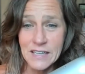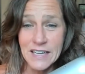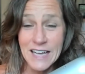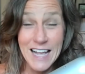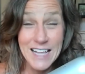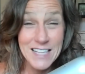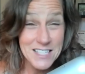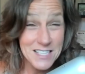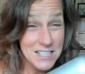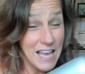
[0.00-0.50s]

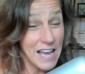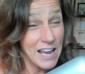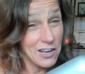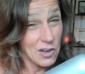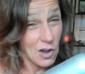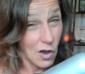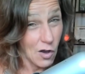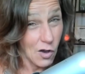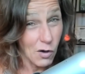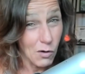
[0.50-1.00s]
And saying
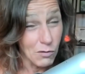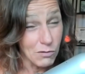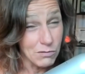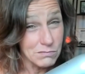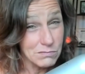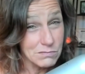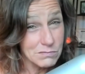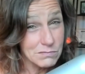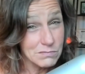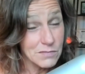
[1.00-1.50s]
no,
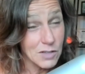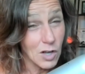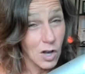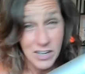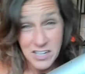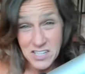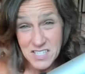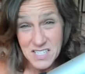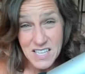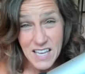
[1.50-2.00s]

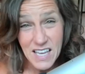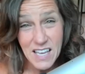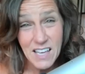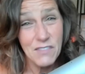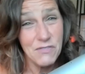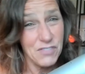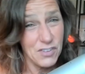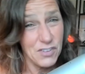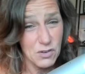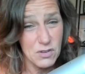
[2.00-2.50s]
honestly,
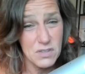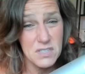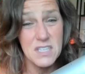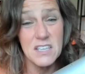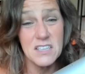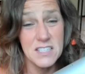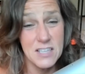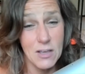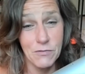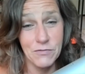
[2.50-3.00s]
it feels
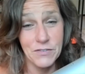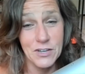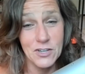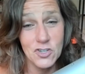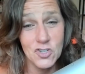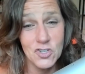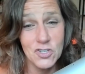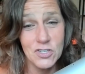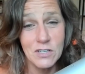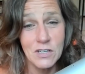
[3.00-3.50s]

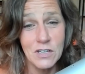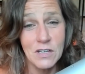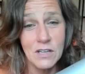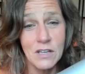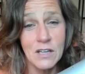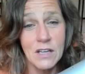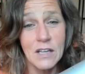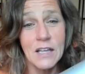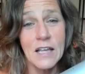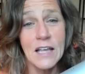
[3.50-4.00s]
selfish.
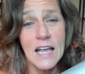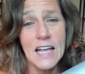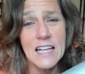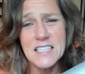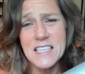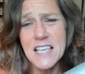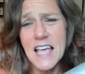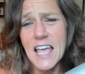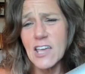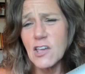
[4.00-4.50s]

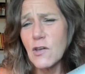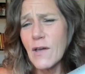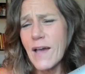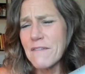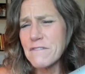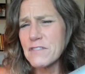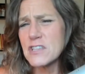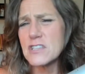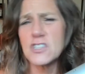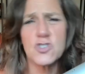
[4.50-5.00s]
It's like you
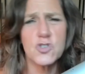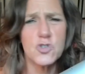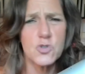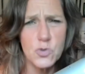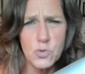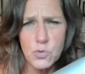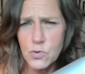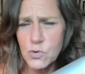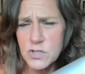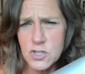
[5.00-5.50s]
have this
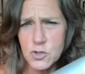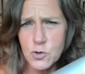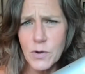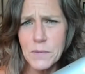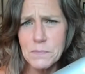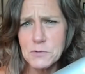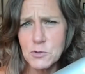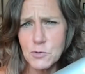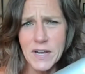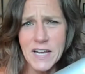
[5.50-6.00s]

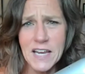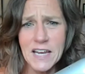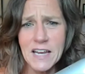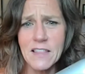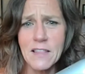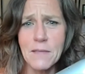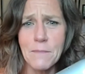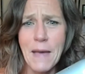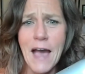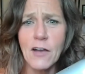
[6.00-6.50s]
script running
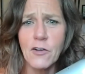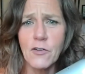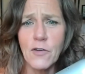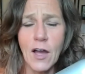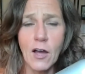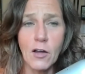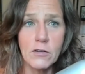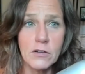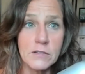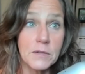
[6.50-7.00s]
in the
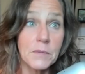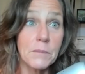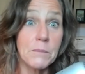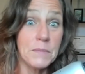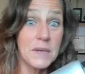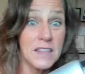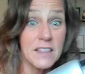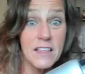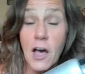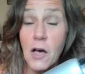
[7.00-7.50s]
background.
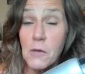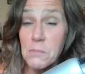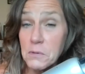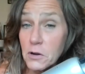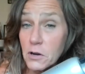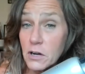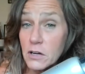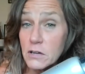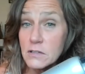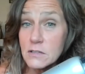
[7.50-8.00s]
Be the
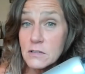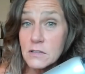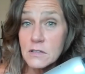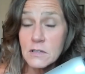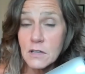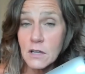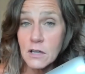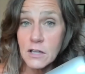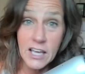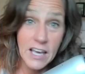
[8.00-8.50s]
helper.
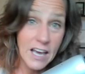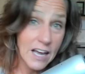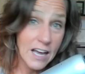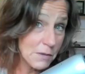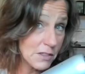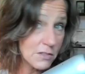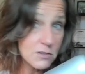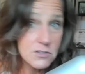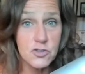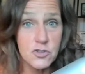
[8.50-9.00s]
You got to
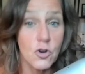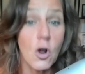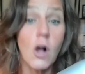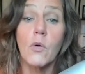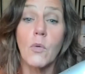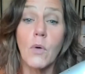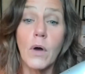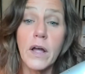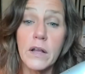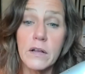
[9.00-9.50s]
be the strong
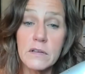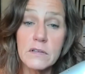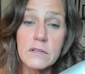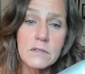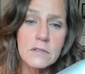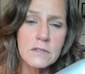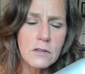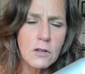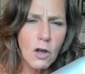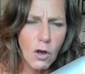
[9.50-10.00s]
one.
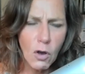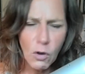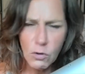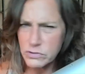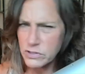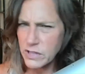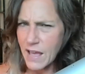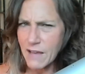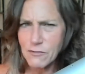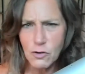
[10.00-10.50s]
Oh,
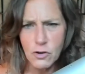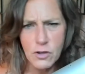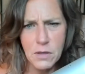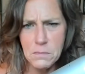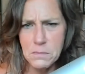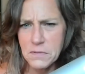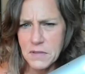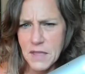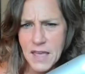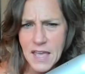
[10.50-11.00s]
never
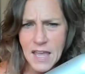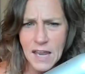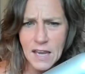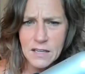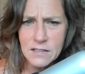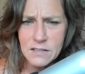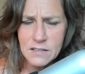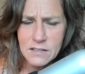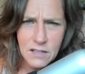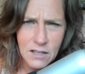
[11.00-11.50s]

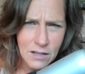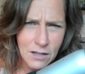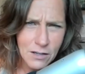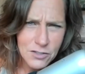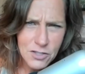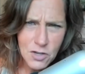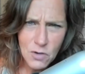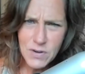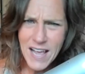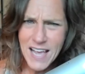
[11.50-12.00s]
complain.
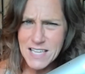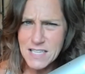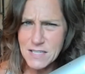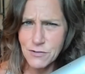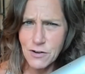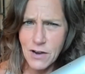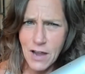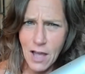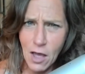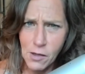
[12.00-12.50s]
Don't ask
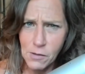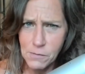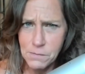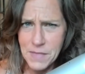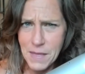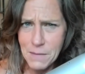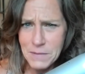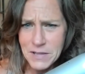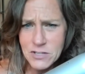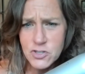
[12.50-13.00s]
for help.
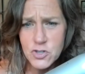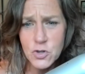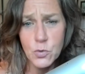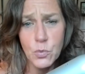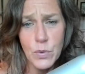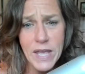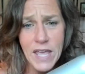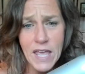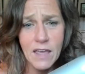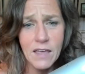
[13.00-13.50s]
That means you're
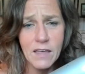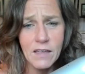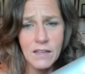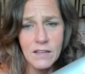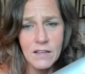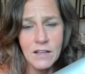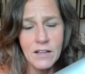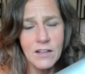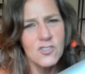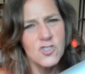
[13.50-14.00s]
weak.
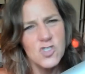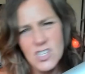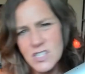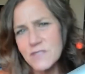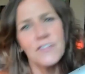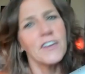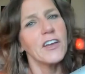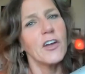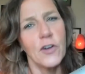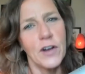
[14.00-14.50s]
Just
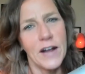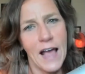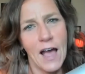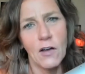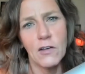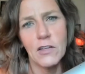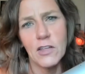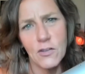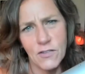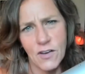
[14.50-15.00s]
figure it
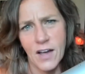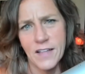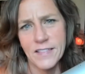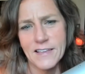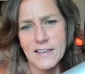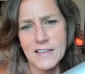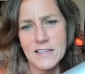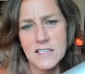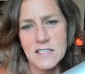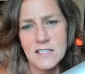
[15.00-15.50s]
out. You got
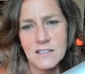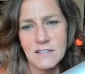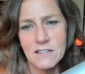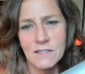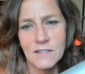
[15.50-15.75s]
this.